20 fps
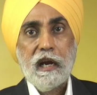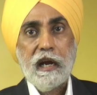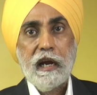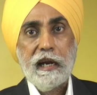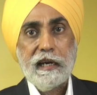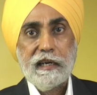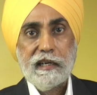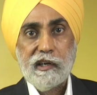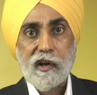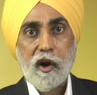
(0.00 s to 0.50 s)

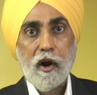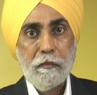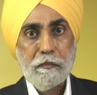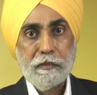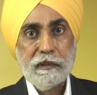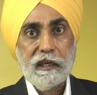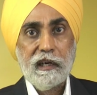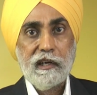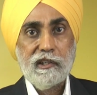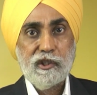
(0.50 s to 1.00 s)

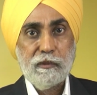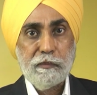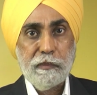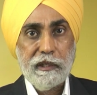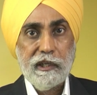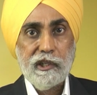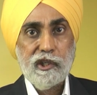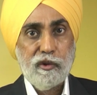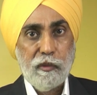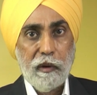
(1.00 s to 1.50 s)
adopt a
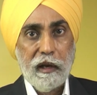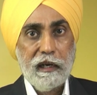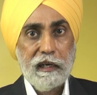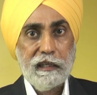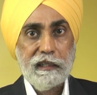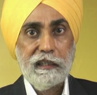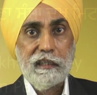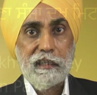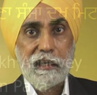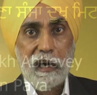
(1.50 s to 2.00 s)

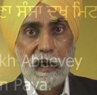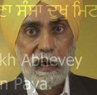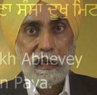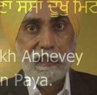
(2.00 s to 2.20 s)
spirituality har